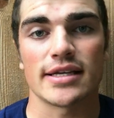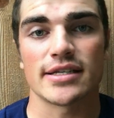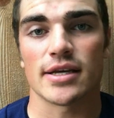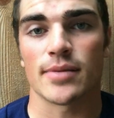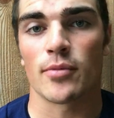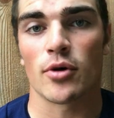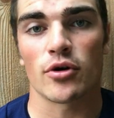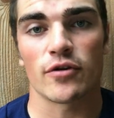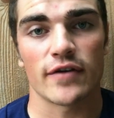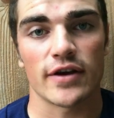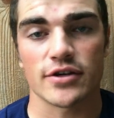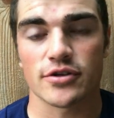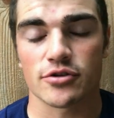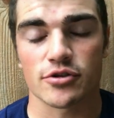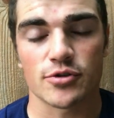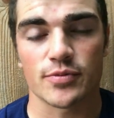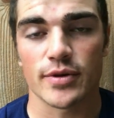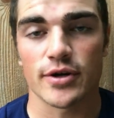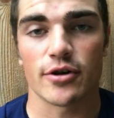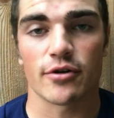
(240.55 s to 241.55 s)
He's a
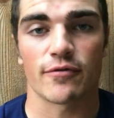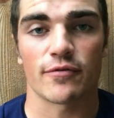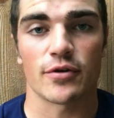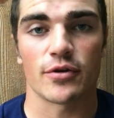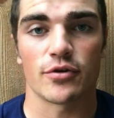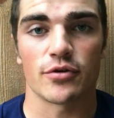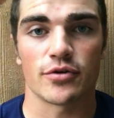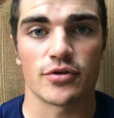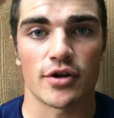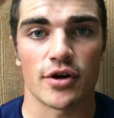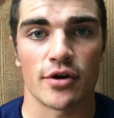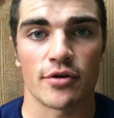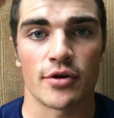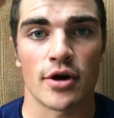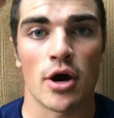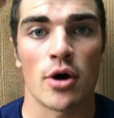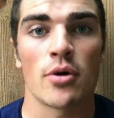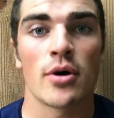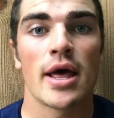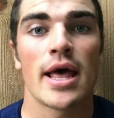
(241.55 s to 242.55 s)
motivational speaker for you that
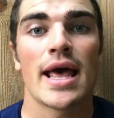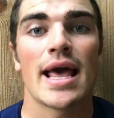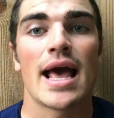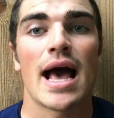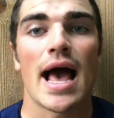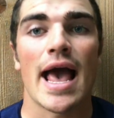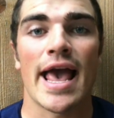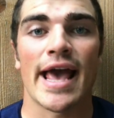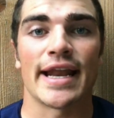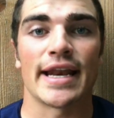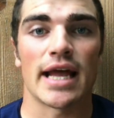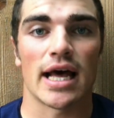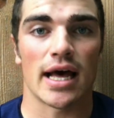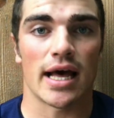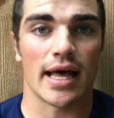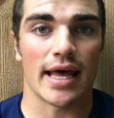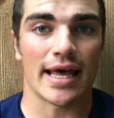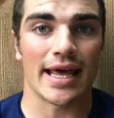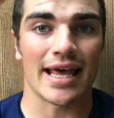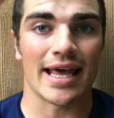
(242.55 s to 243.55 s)
don't know. And
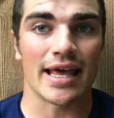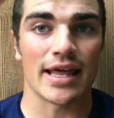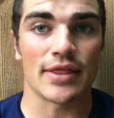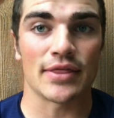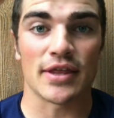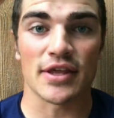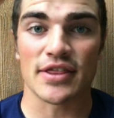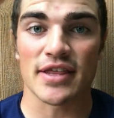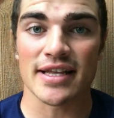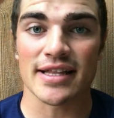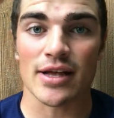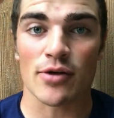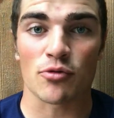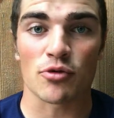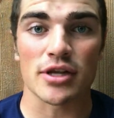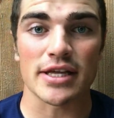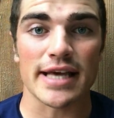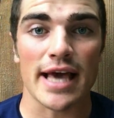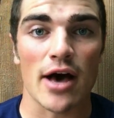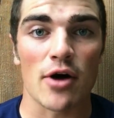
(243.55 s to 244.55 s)
uh, the thing that
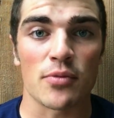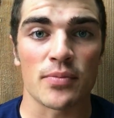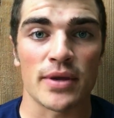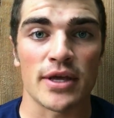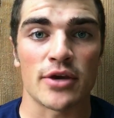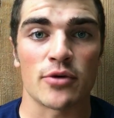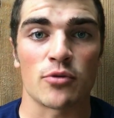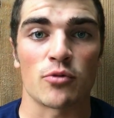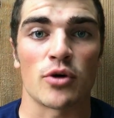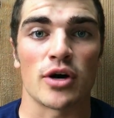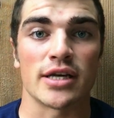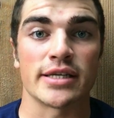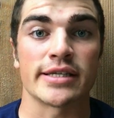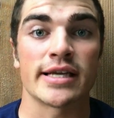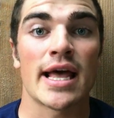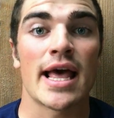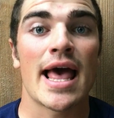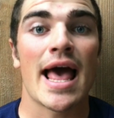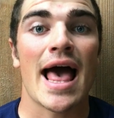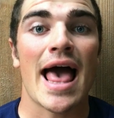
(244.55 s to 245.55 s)
really helped me
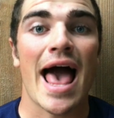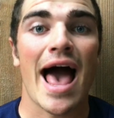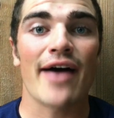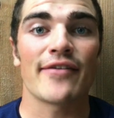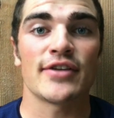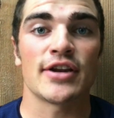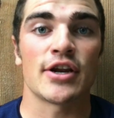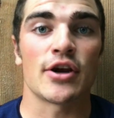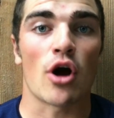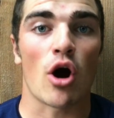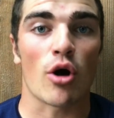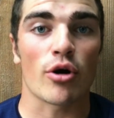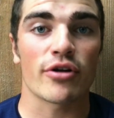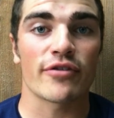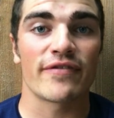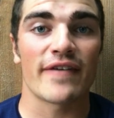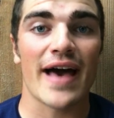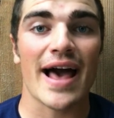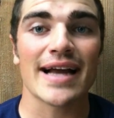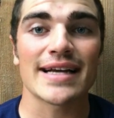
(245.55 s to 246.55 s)
was having an
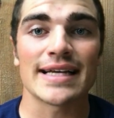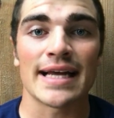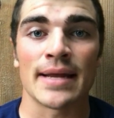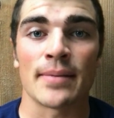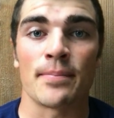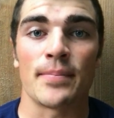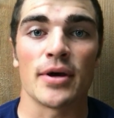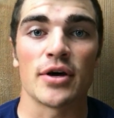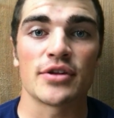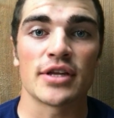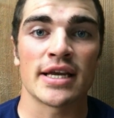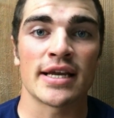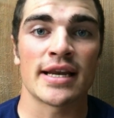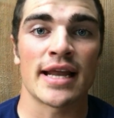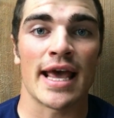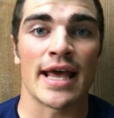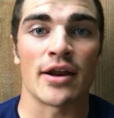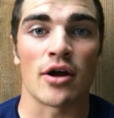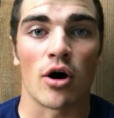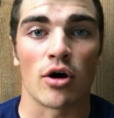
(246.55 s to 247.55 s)
artifact and
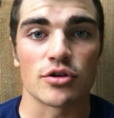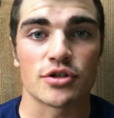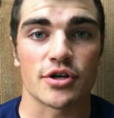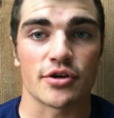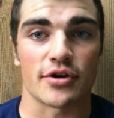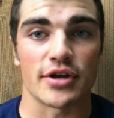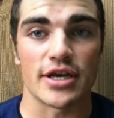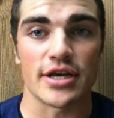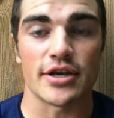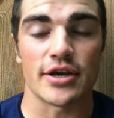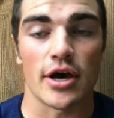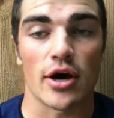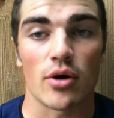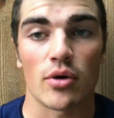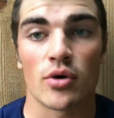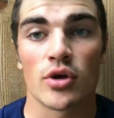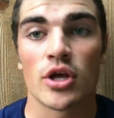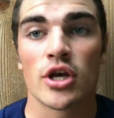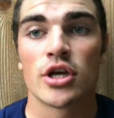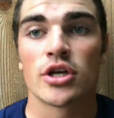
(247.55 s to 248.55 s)
building an alter
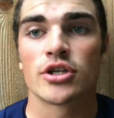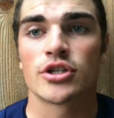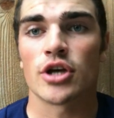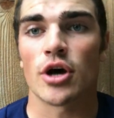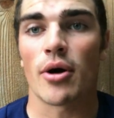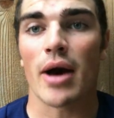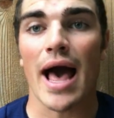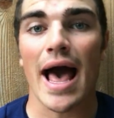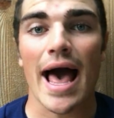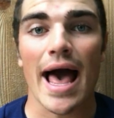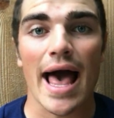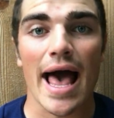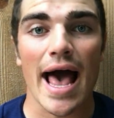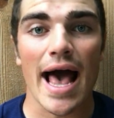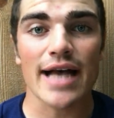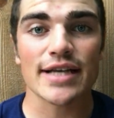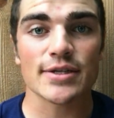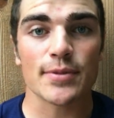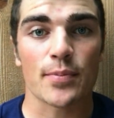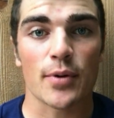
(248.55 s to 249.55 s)
ego. So,
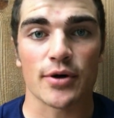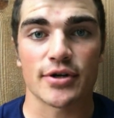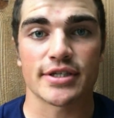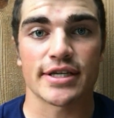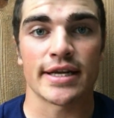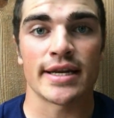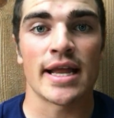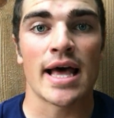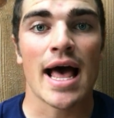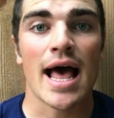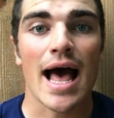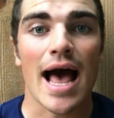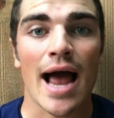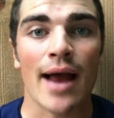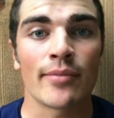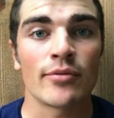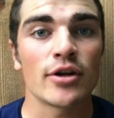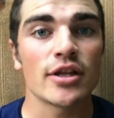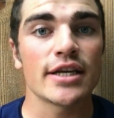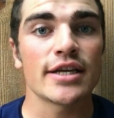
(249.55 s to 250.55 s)
as a person,
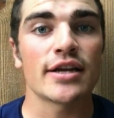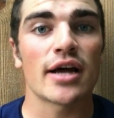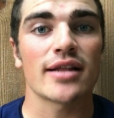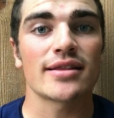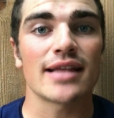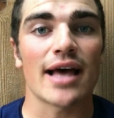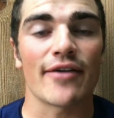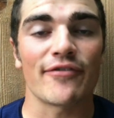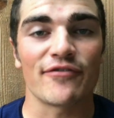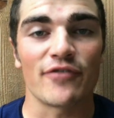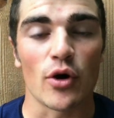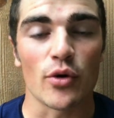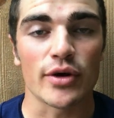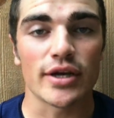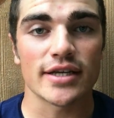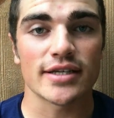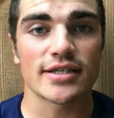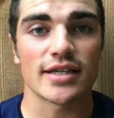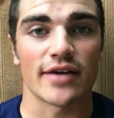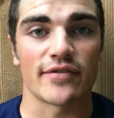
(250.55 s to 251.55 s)
I'm really not that
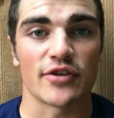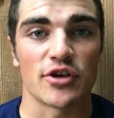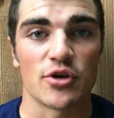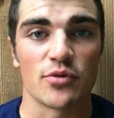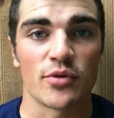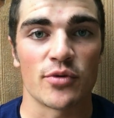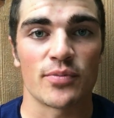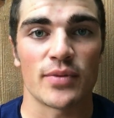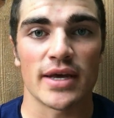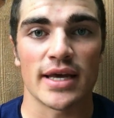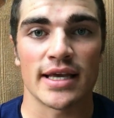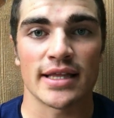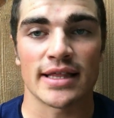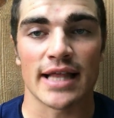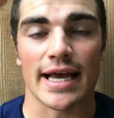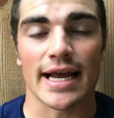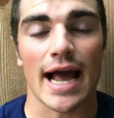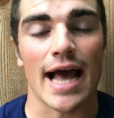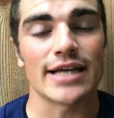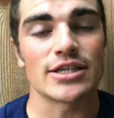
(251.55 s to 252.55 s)
focused of a human
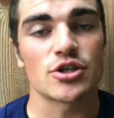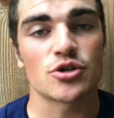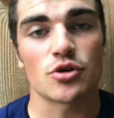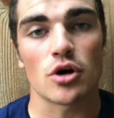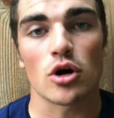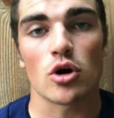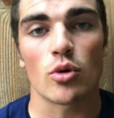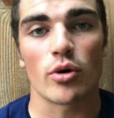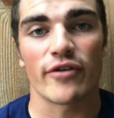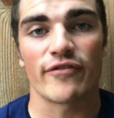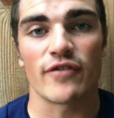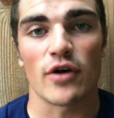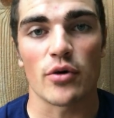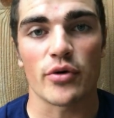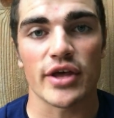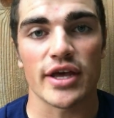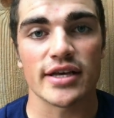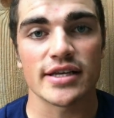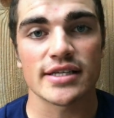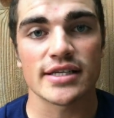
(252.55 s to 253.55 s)
being. Like I struggle with
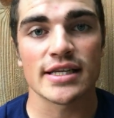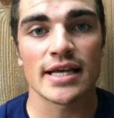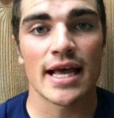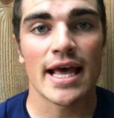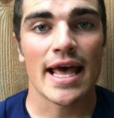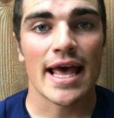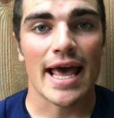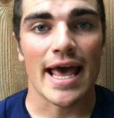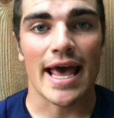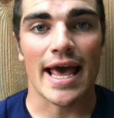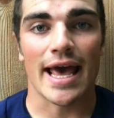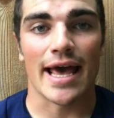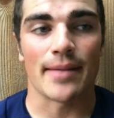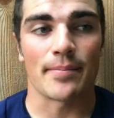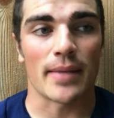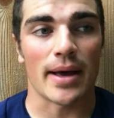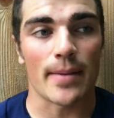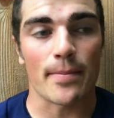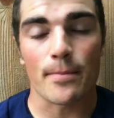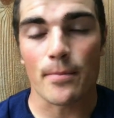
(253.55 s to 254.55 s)
focus
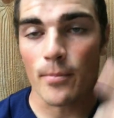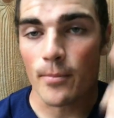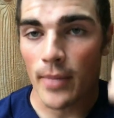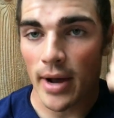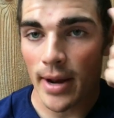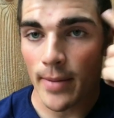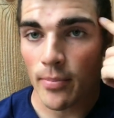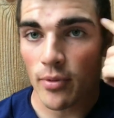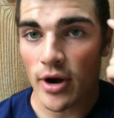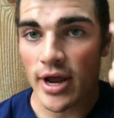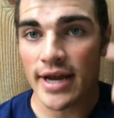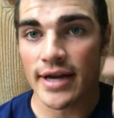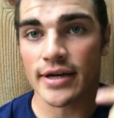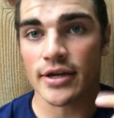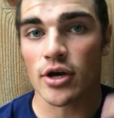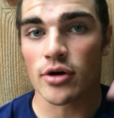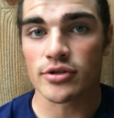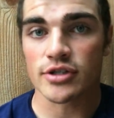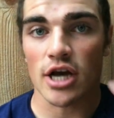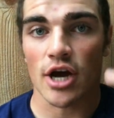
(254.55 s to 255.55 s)
and my, my
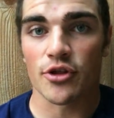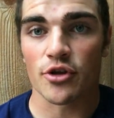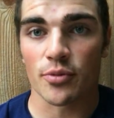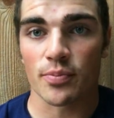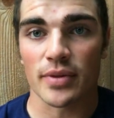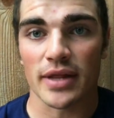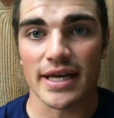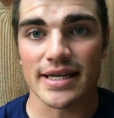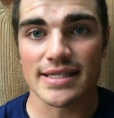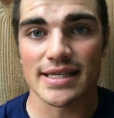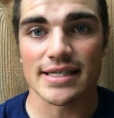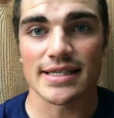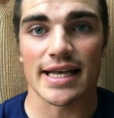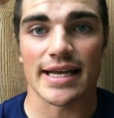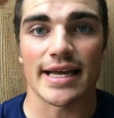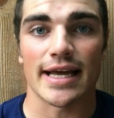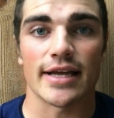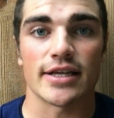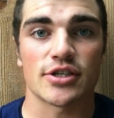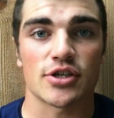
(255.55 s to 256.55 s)
brain goes other places.
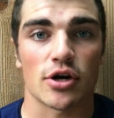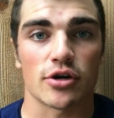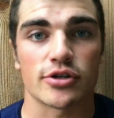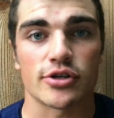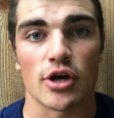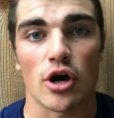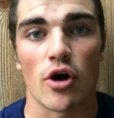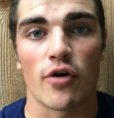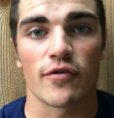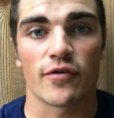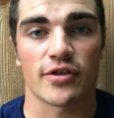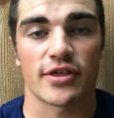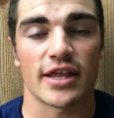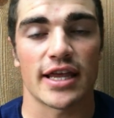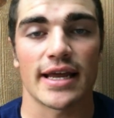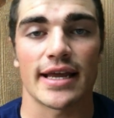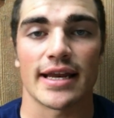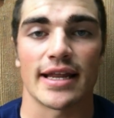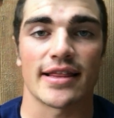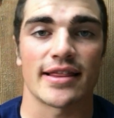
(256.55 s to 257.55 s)
Like it starts to
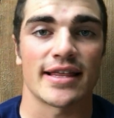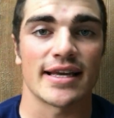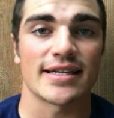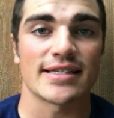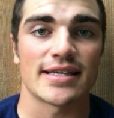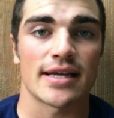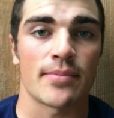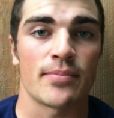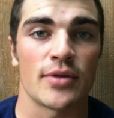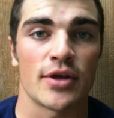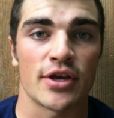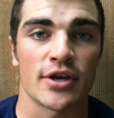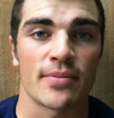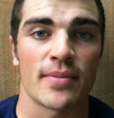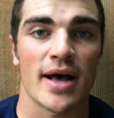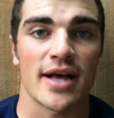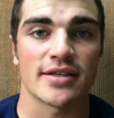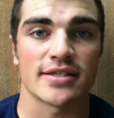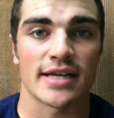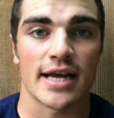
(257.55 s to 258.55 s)
overthink and it thinks at a
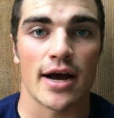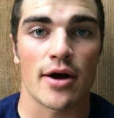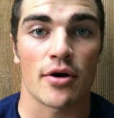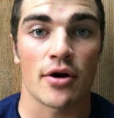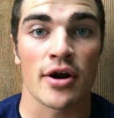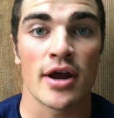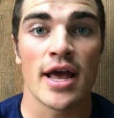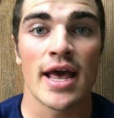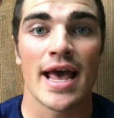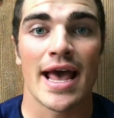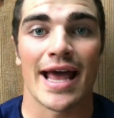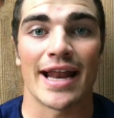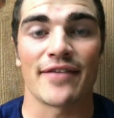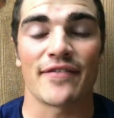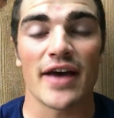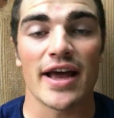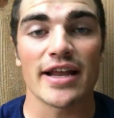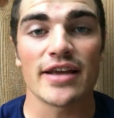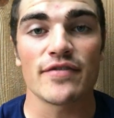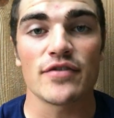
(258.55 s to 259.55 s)
million miles an hour. And
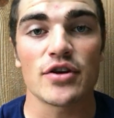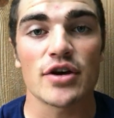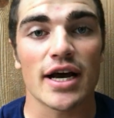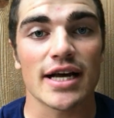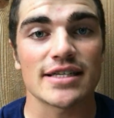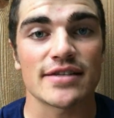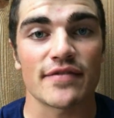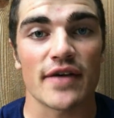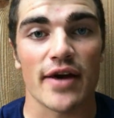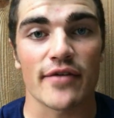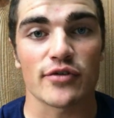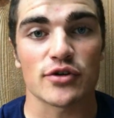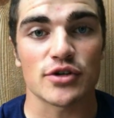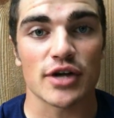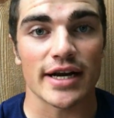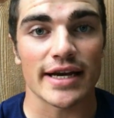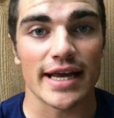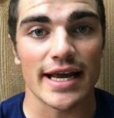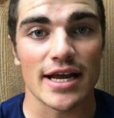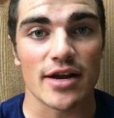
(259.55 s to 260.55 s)
if any of you guys have ever
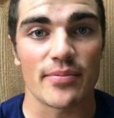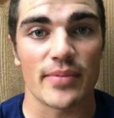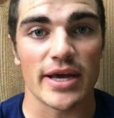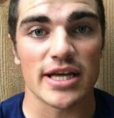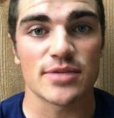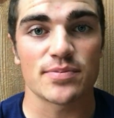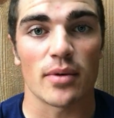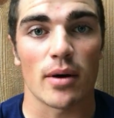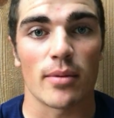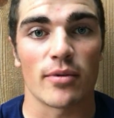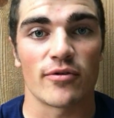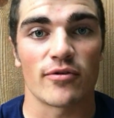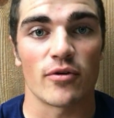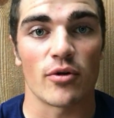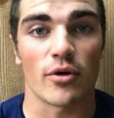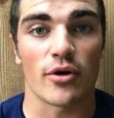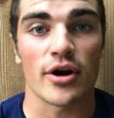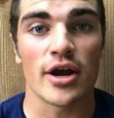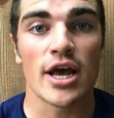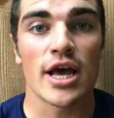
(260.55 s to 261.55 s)
tried to hit a baseball
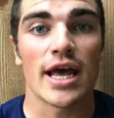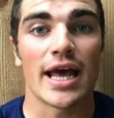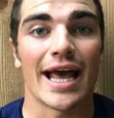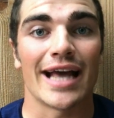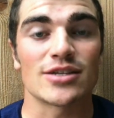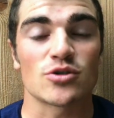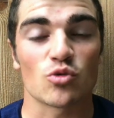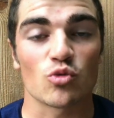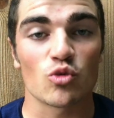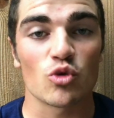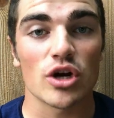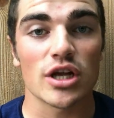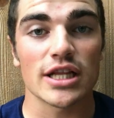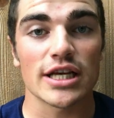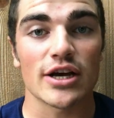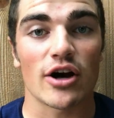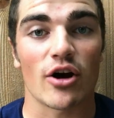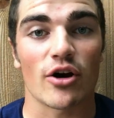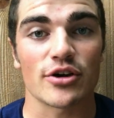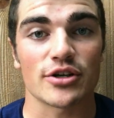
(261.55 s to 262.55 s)
before, it's
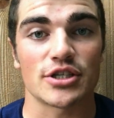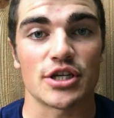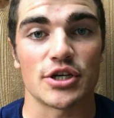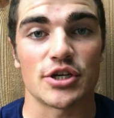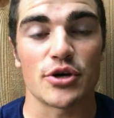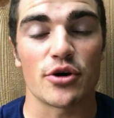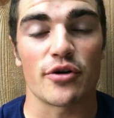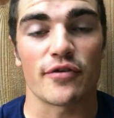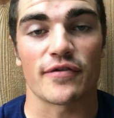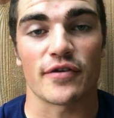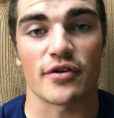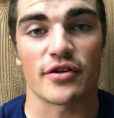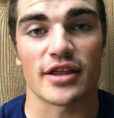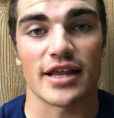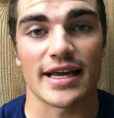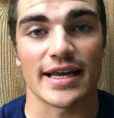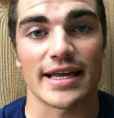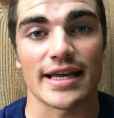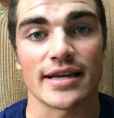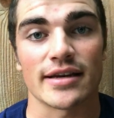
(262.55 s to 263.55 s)
really hard to do if you're
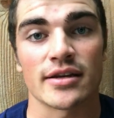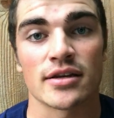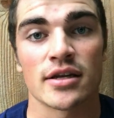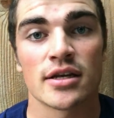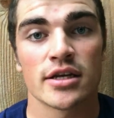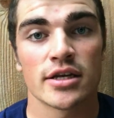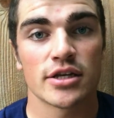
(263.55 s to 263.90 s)
thinking.